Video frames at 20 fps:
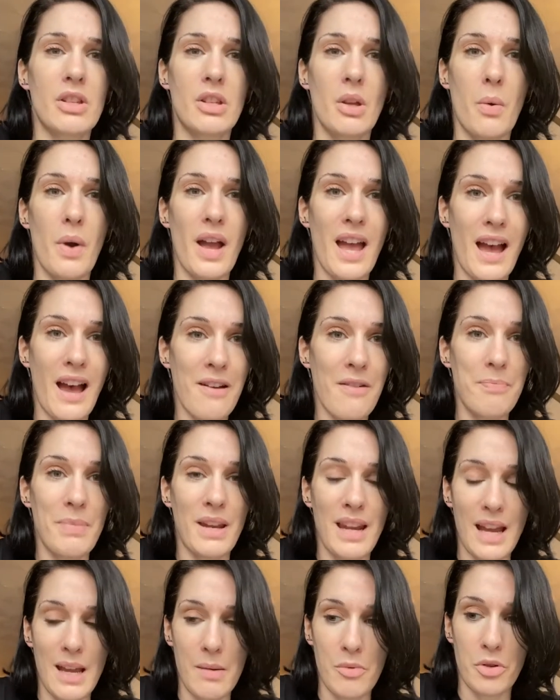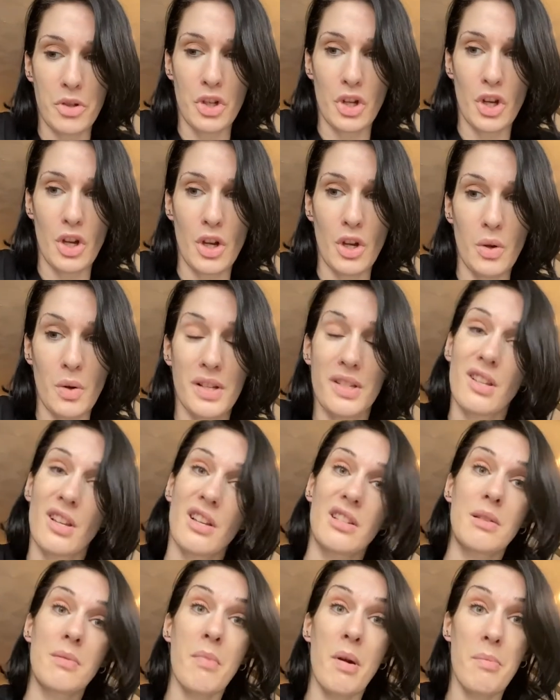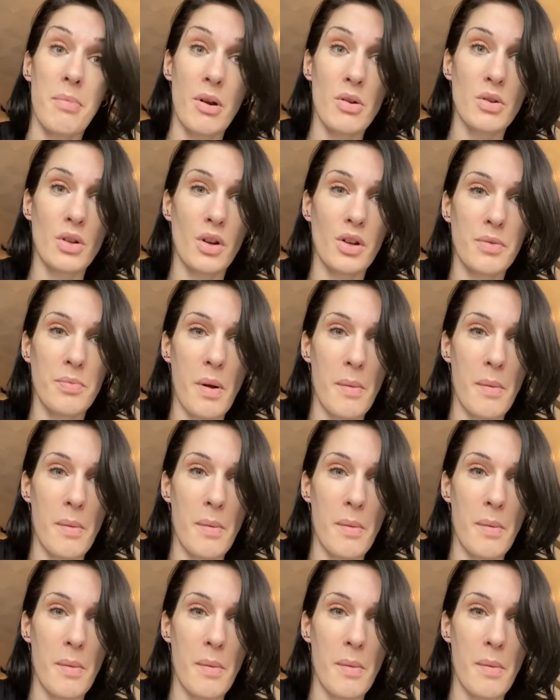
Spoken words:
So I have been able to, I started my Botox,